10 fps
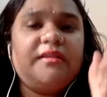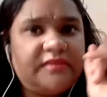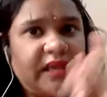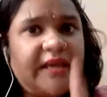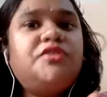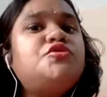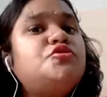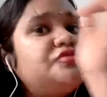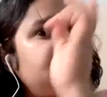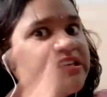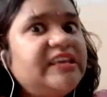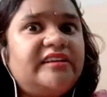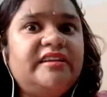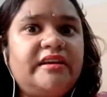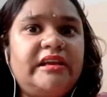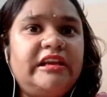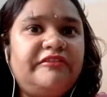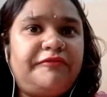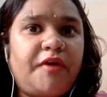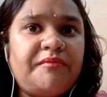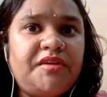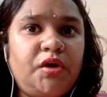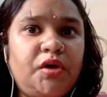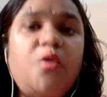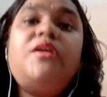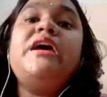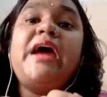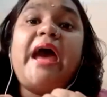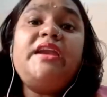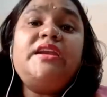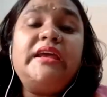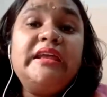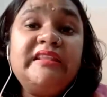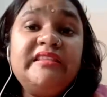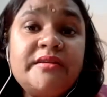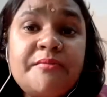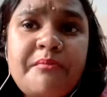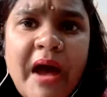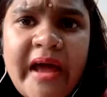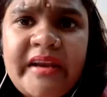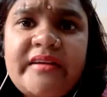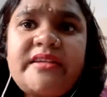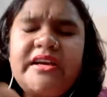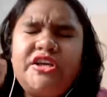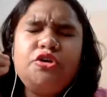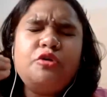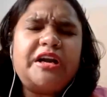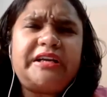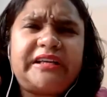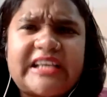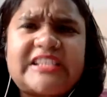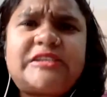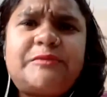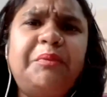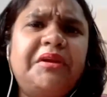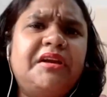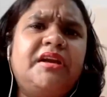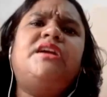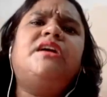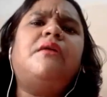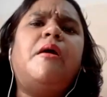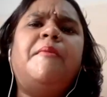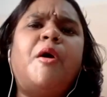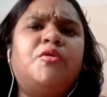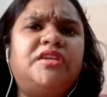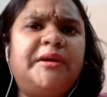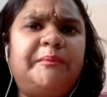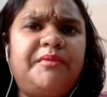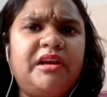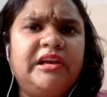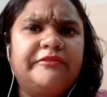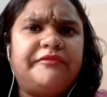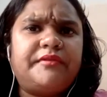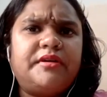Then you should seek the relief from the court, and in the manner that you are desperate about that relief.